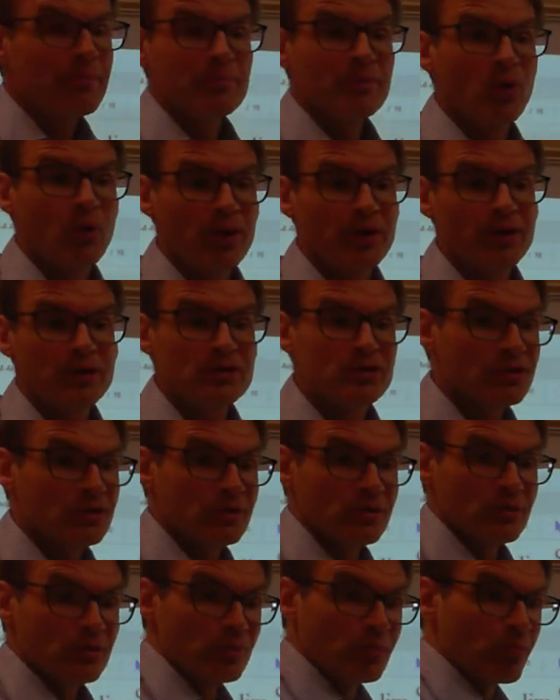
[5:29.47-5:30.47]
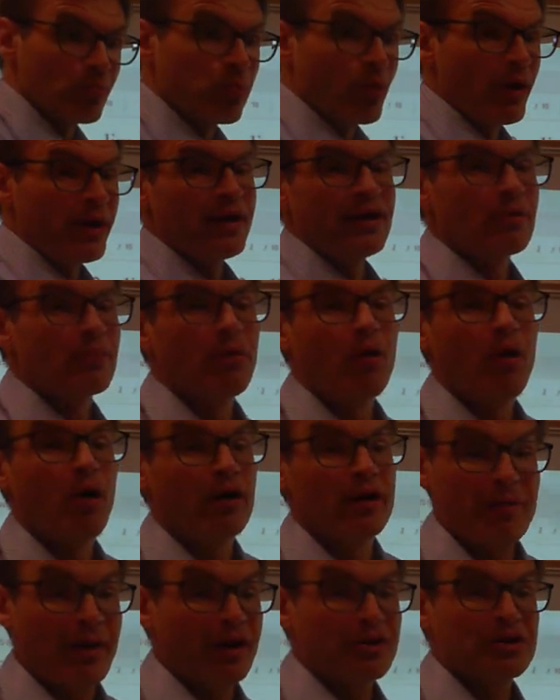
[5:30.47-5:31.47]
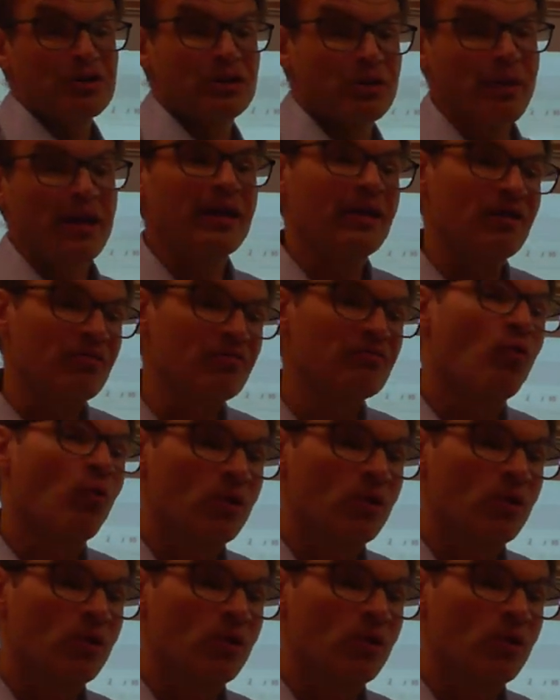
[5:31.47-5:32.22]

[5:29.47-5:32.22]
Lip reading: going to break it apart. I'm actually going to make it 4